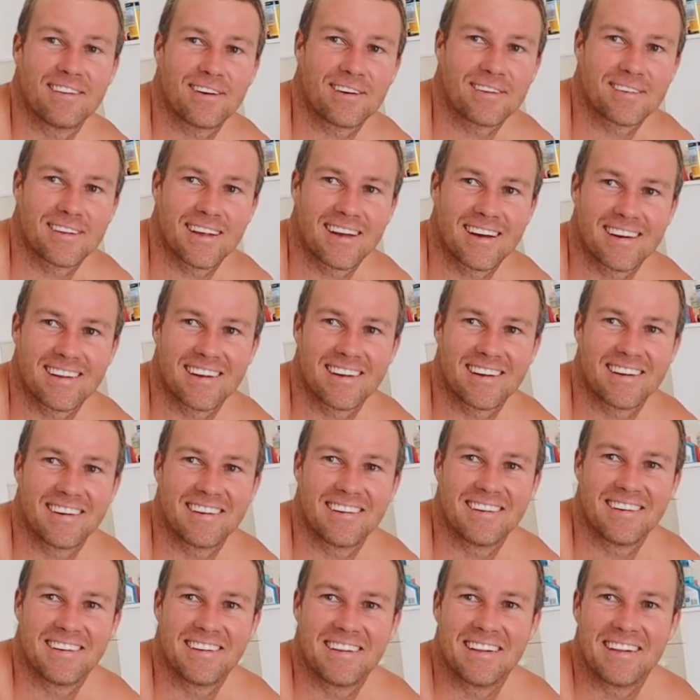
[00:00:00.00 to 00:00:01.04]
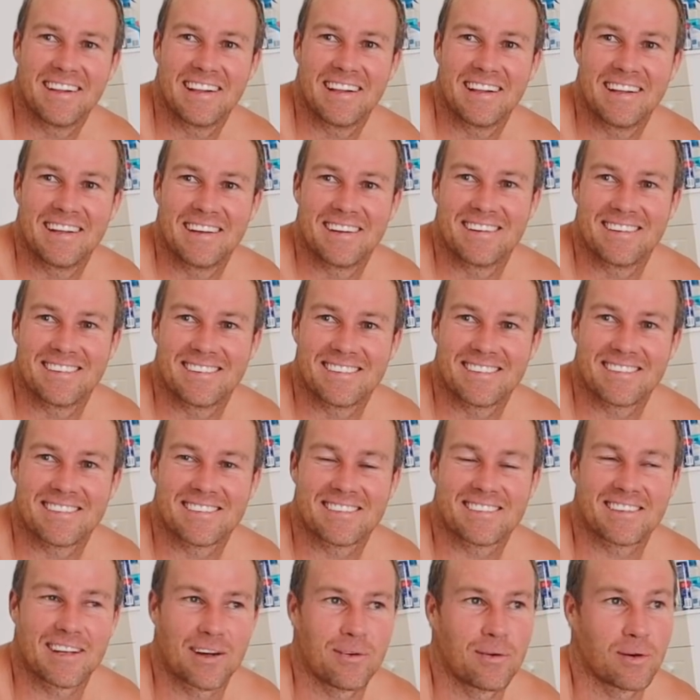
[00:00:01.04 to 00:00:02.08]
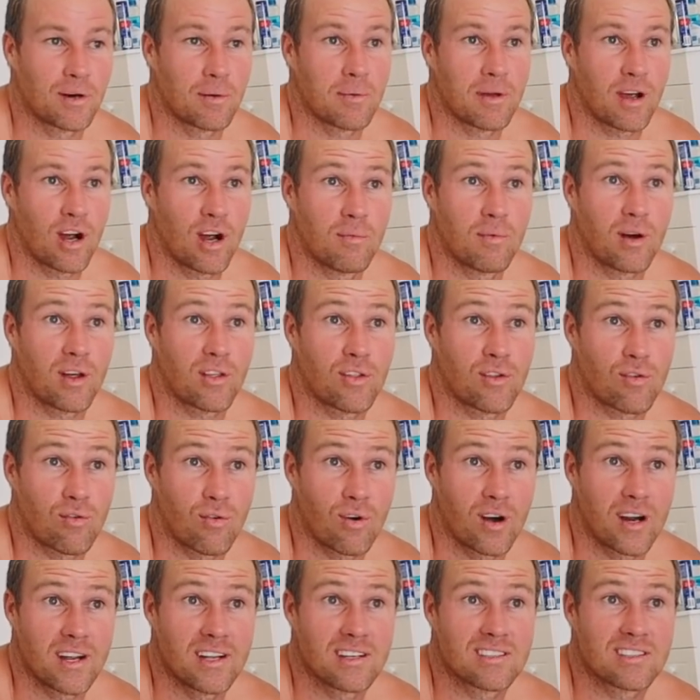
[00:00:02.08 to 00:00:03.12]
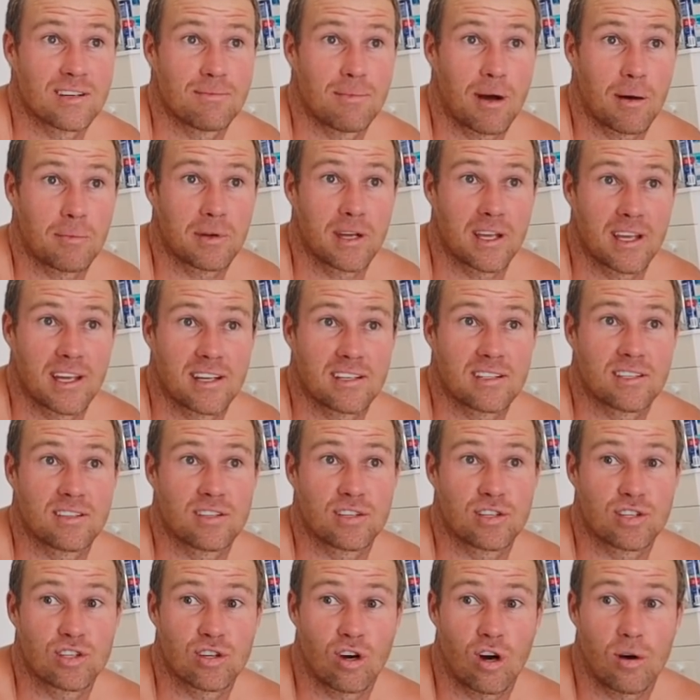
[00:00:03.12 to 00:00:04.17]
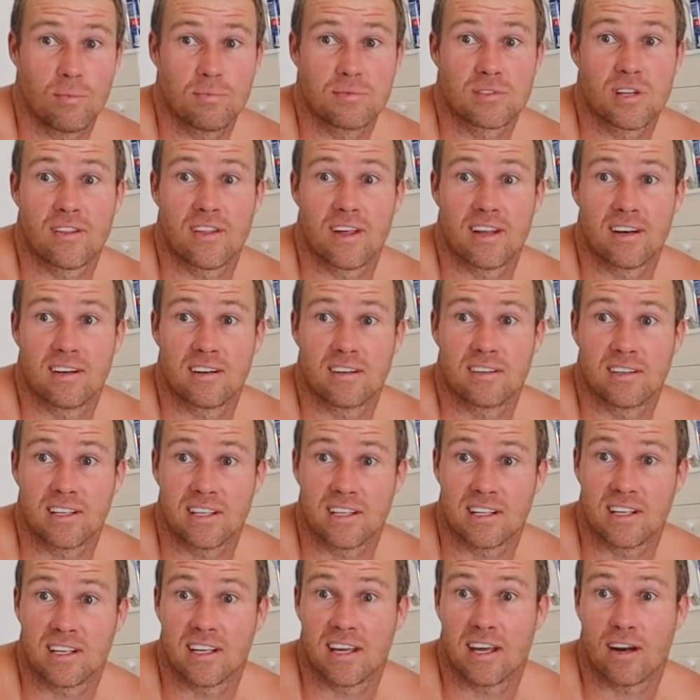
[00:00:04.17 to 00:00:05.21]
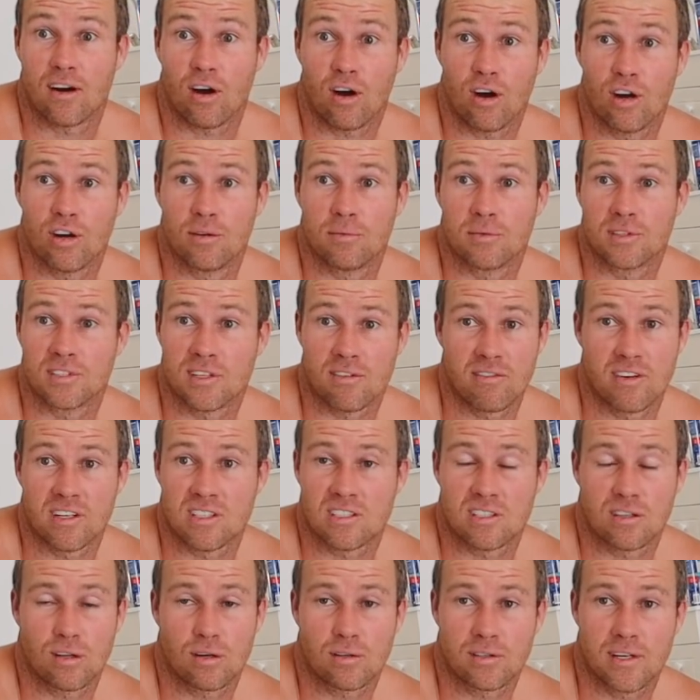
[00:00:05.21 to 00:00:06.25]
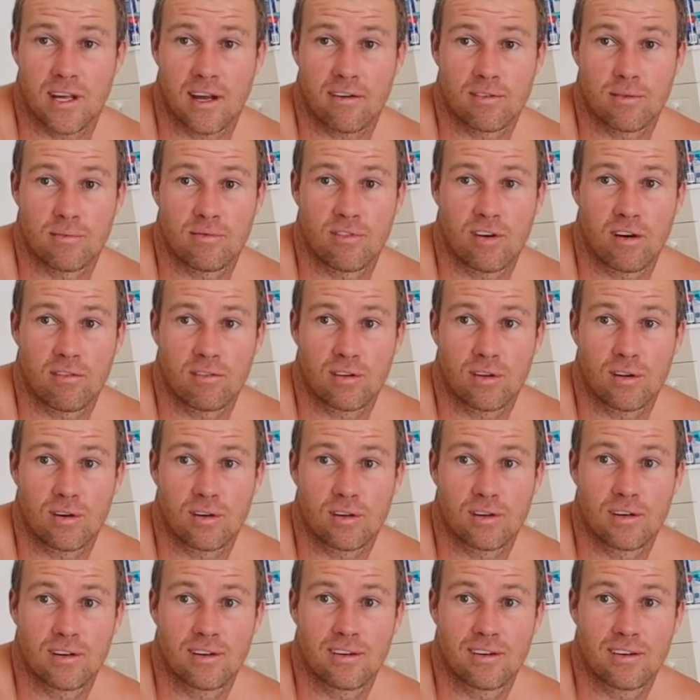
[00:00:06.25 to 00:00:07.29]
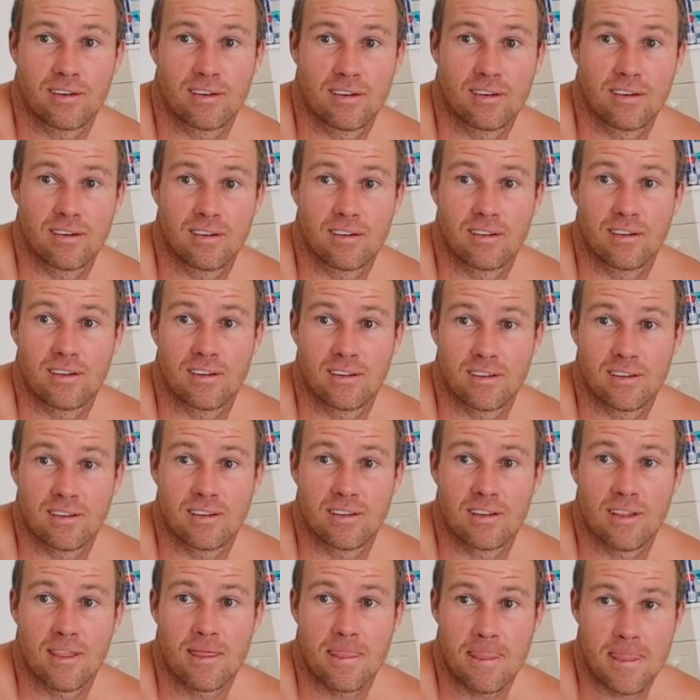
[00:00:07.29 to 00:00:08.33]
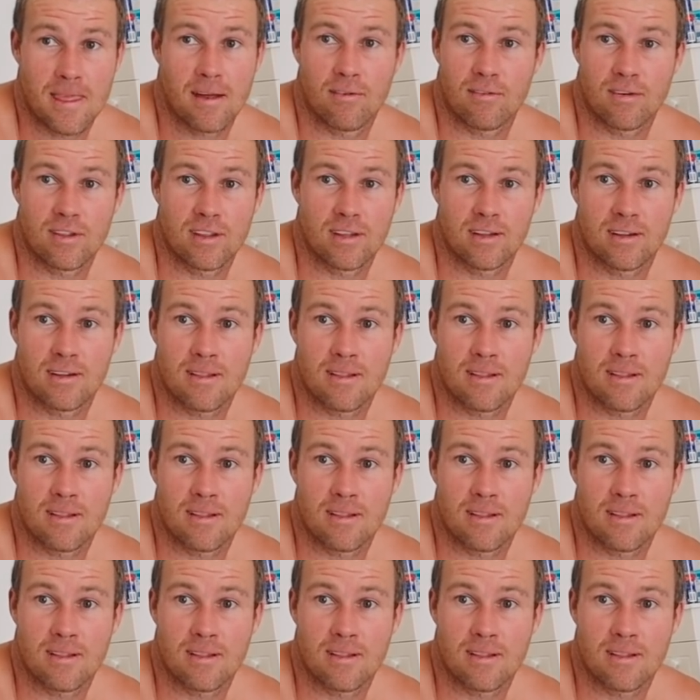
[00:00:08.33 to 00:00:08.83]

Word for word: Lockdown again. We're in lockdown again? So we're going to be home by three so mum can get to the shop so then Lynn can get home because everything's locked out from five o'clock. The border as well? Everything.